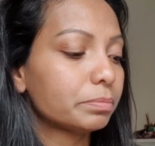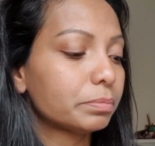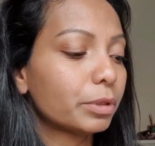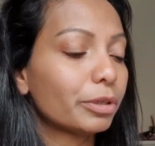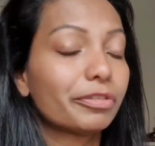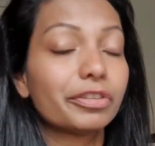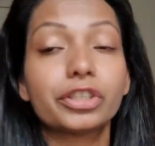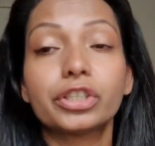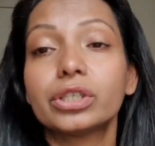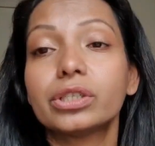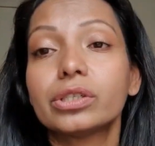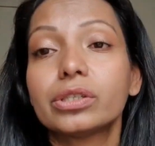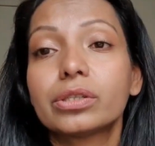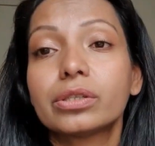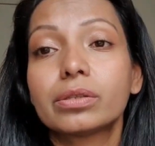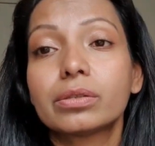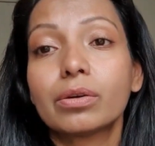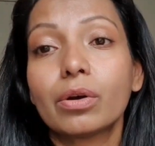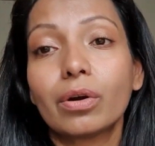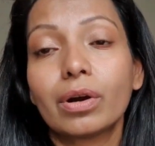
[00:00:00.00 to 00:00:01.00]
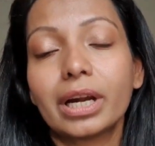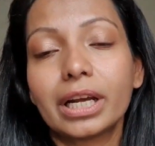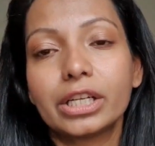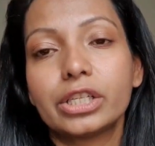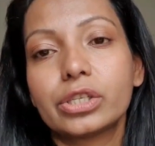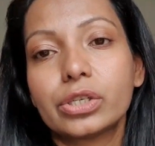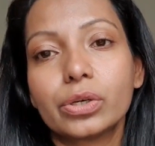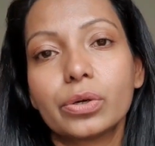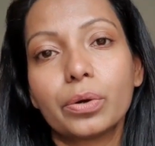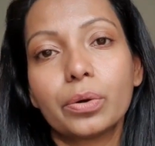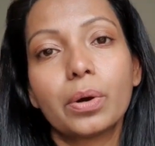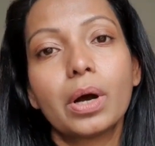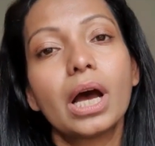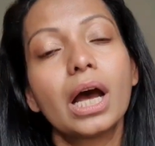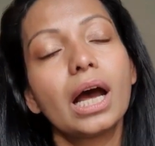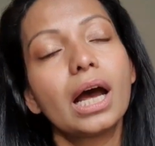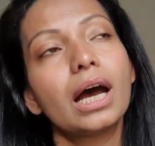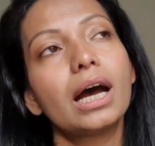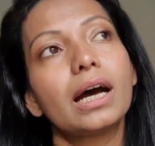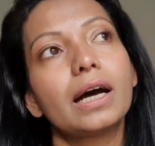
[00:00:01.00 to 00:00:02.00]
official online store.
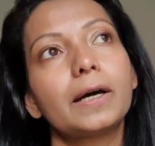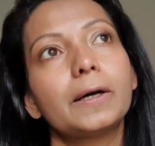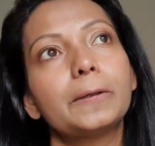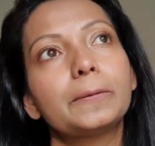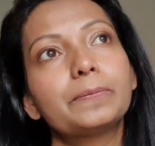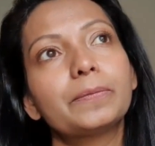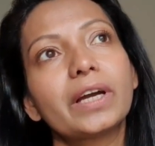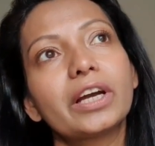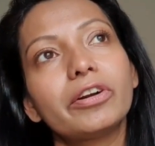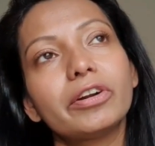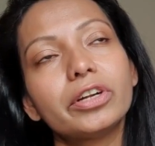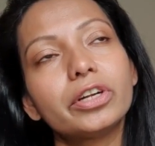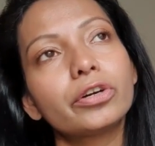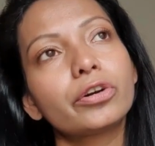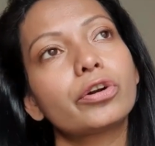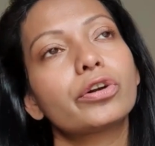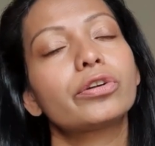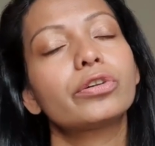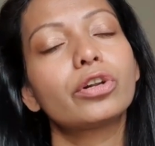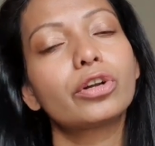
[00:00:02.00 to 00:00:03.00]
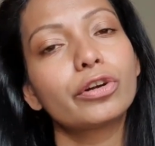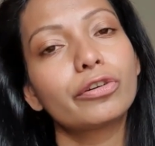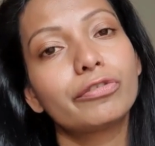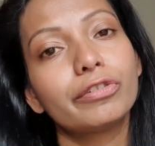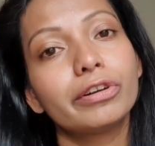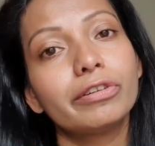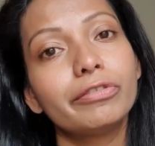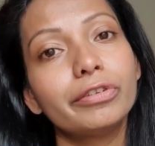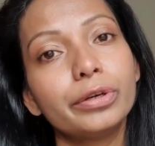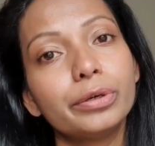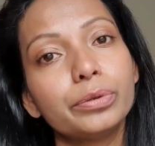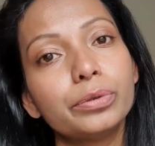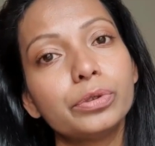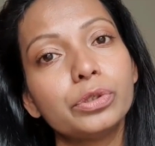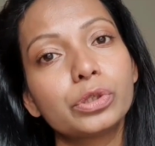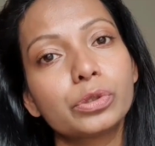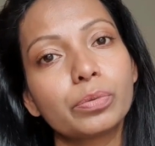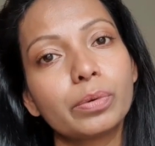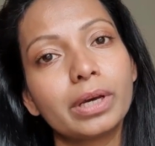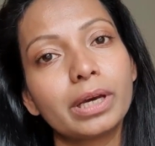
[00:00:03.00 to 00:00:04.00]
I read a lot of
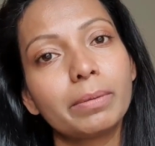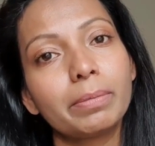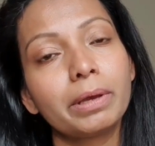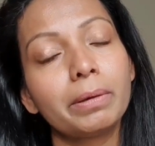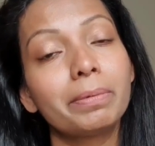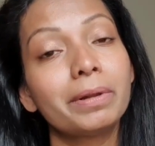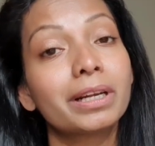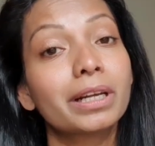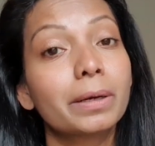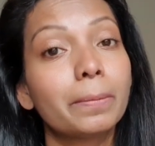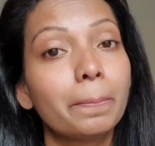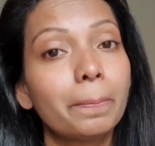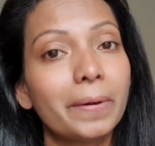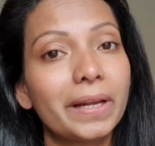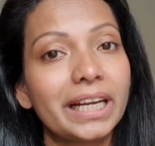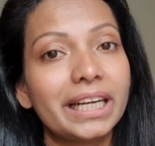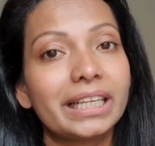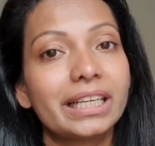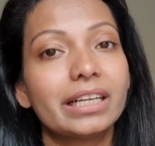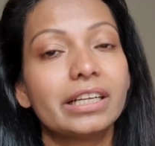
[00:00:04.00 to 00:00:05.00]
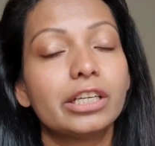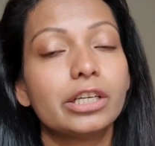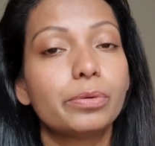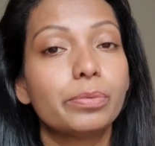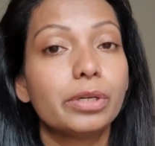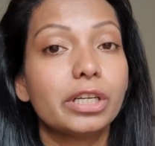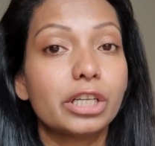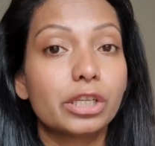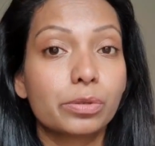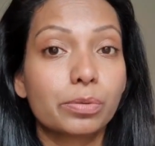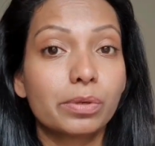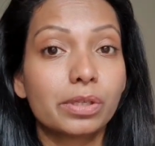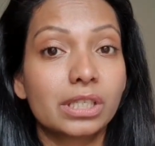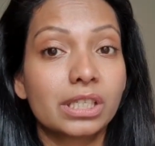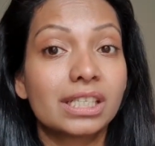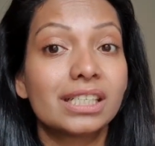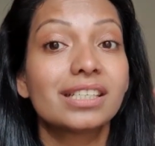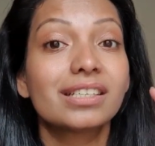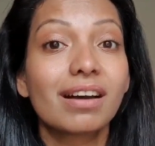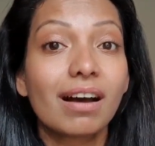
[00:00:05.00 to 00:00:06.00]
reviews where people complained that this
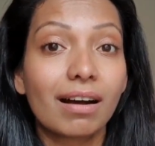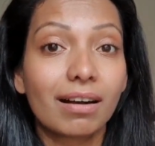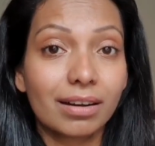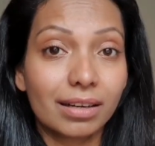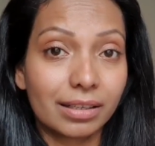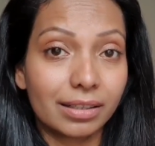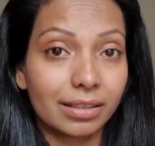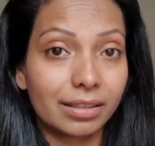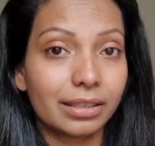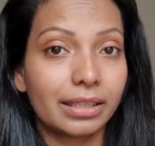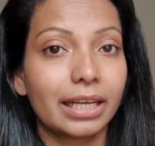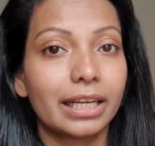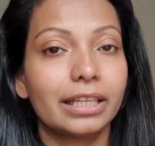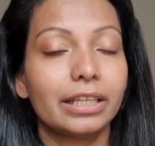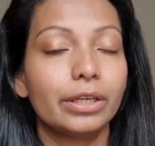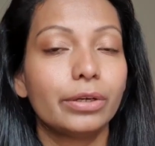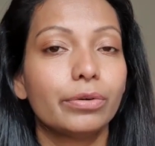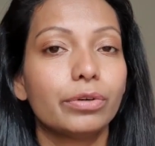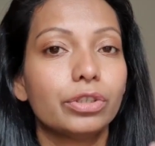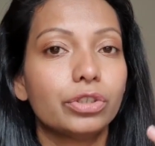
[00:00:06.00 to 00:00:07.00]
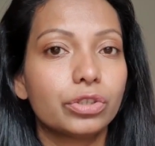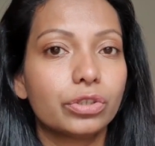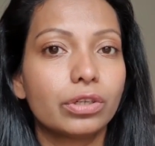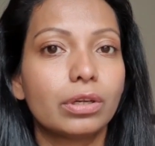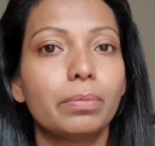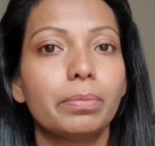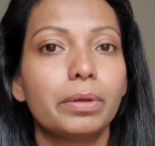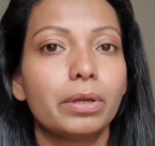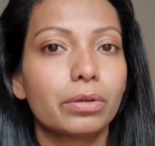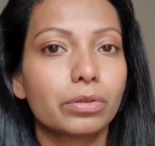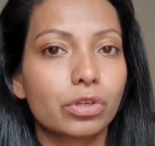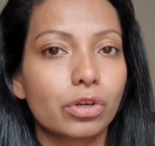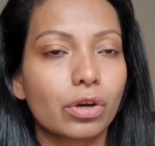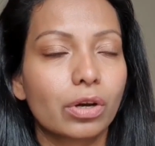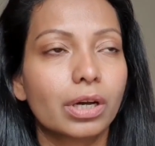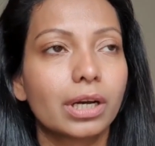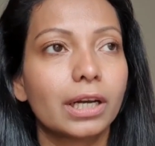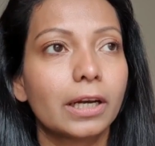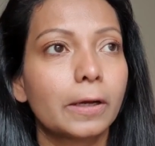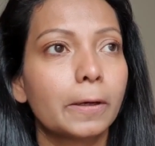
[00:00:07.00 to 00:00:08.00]
was darker than the original Pillow
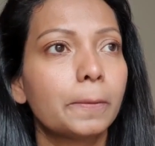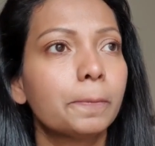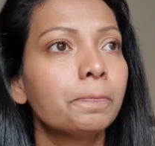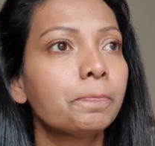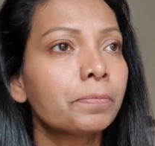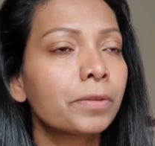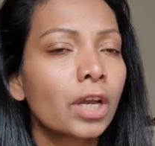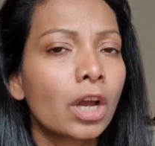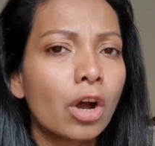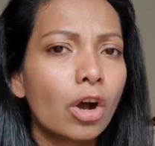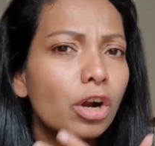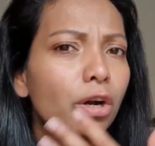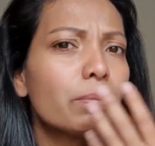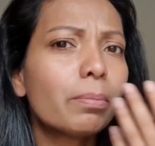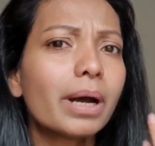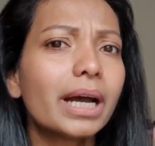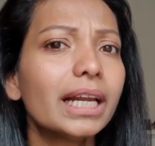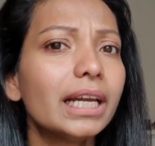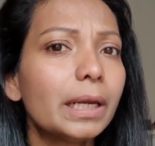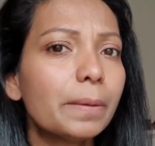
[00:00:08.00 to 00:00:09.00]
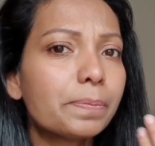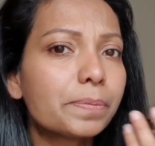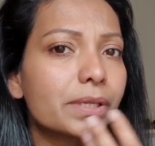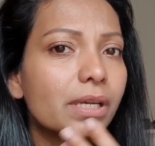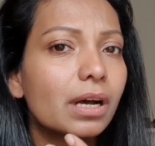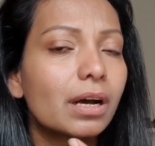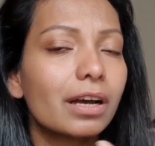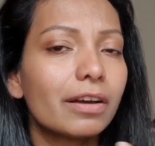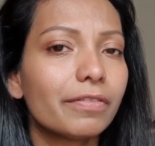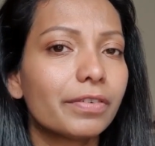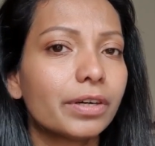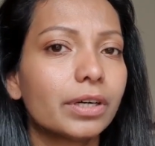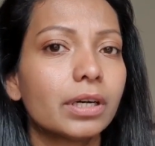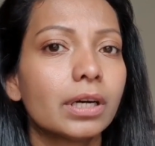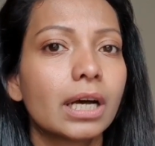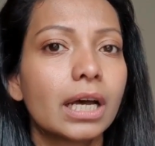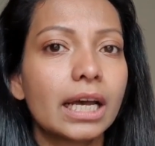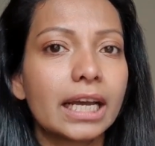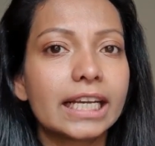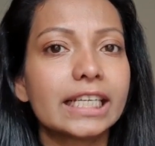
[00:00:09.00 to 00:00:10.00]
Talk color. On my lips, however,
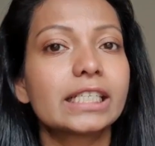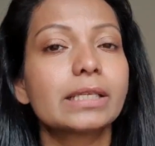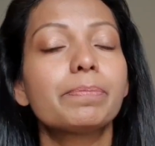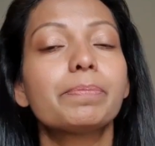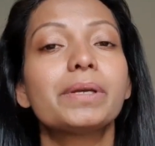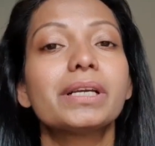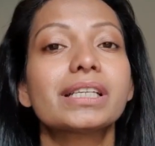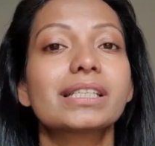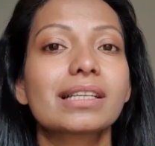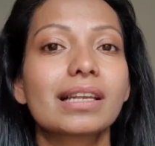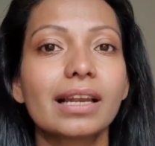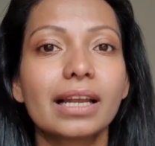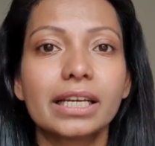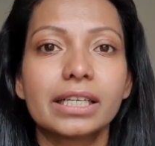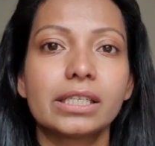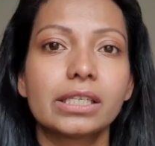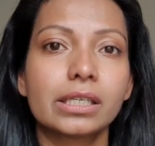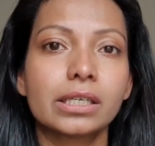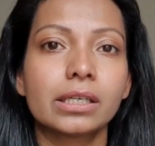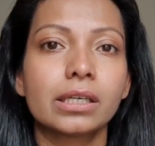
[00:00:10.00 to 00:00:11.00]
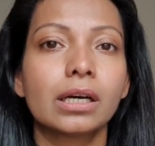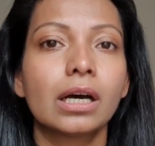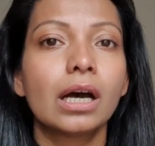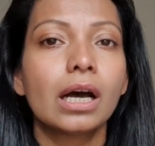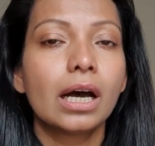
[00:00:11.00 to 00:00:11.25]
it appears lighter.